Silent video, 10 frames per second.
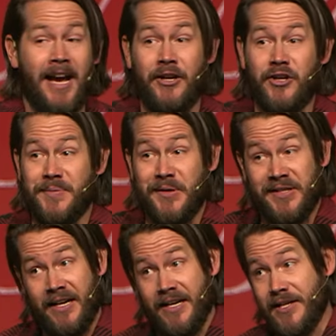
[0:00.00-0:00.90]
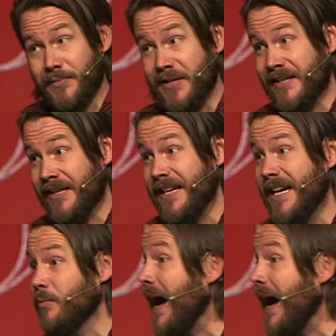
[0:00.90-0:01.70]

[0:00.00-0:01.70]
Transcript: And you're supposed to say, He is risen indeed.